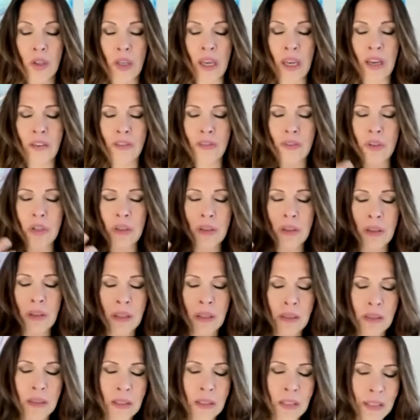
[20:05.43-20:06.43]

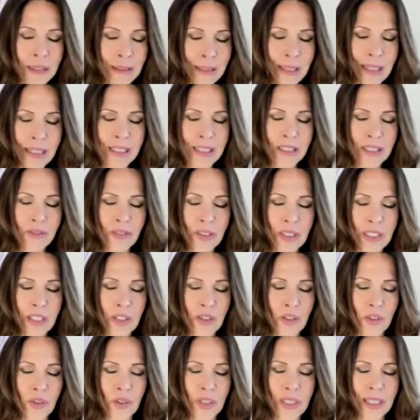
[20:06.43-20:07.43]
Everything is collectively
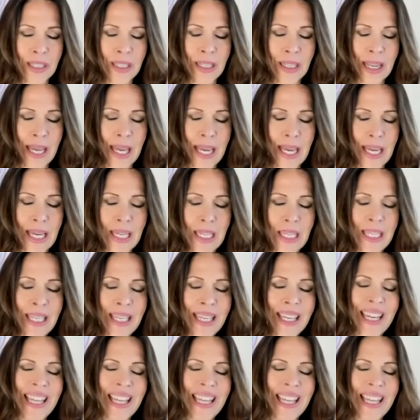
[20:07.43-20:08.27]
in your DNA,